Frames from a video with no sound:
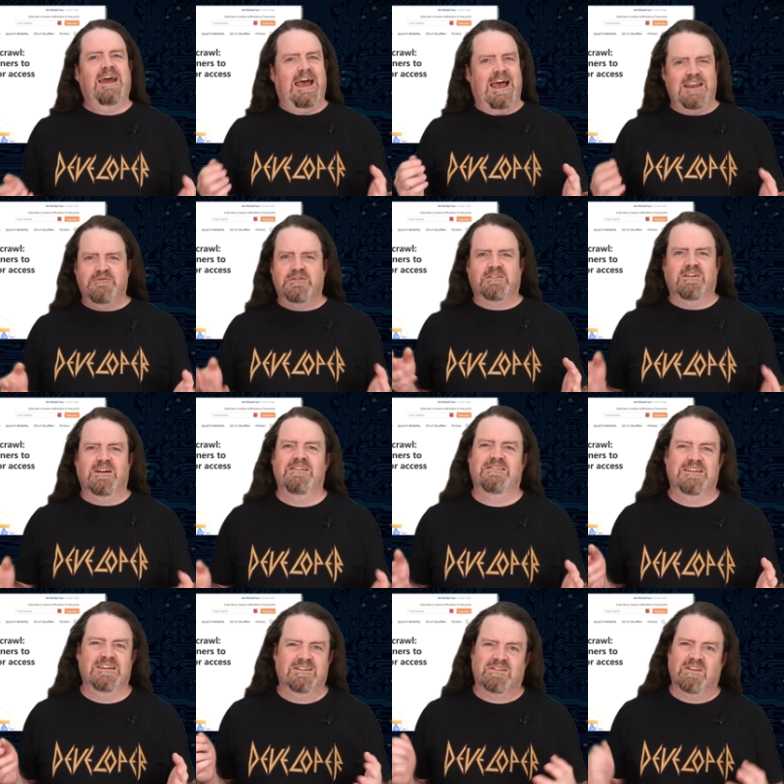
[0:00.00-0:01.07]

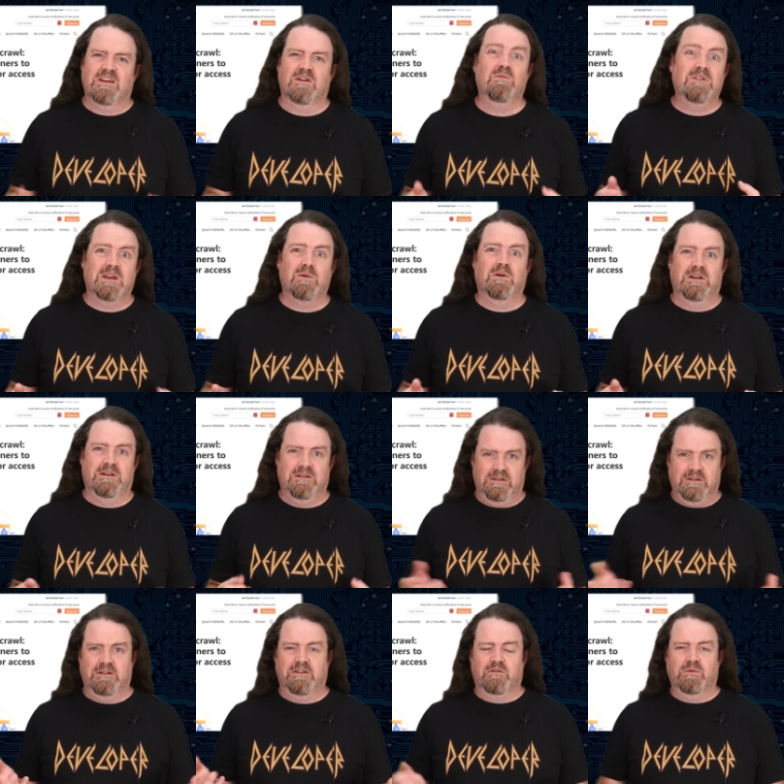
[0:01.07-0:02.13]
advertising is the only
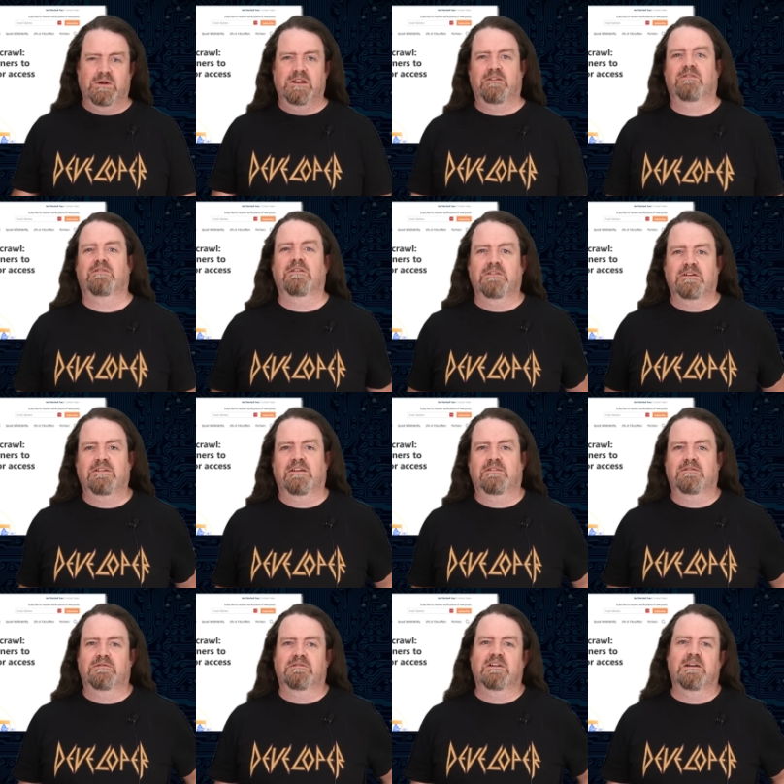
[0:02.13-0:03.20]
one that has really stood the
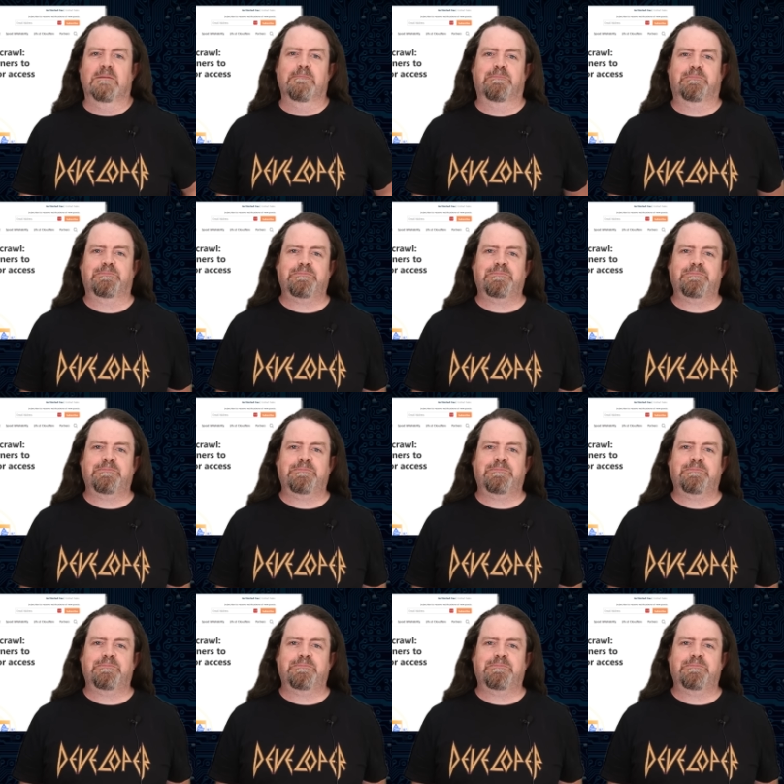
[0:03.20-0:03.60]
test of time.